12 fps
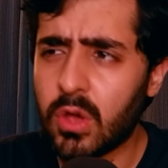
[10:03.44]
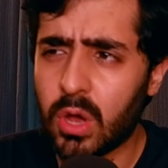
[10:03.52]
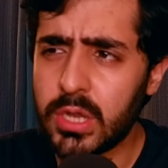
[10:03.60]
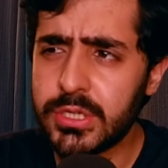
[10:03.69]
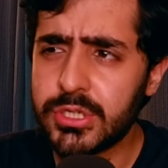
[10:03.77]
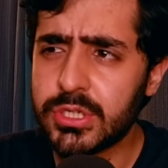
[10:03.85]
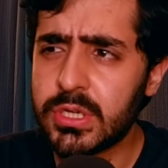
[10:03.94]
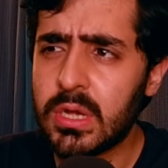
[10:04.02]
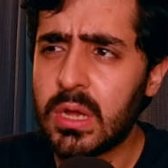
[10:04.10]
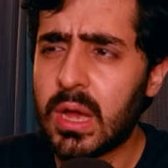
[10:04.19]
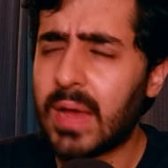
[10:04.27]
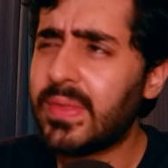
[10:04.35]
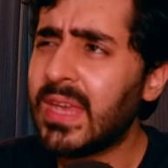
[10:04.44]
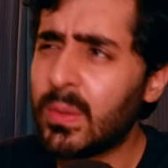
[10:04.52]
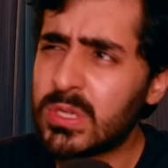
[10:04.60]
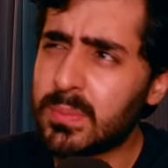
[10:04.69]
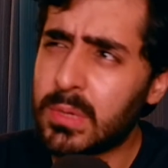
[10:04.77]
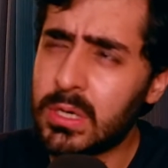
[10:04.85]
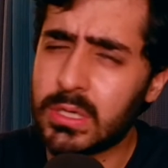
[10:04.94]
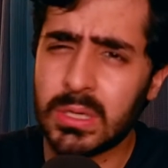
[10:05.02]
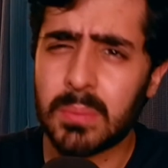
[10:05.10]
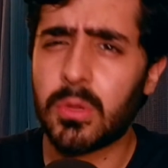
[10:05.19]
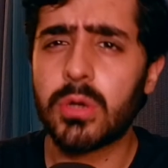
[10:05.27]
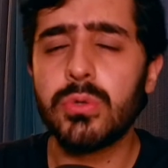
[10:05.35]
college. I think it was Merton,
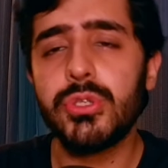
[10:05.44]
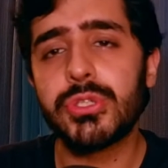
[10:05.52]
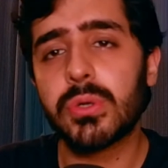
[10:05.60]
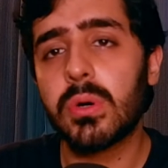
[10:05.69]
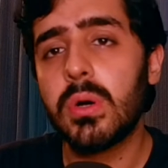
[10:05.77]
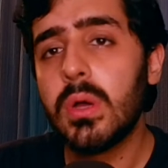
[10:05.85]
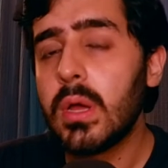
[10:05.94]
I'm not too sure,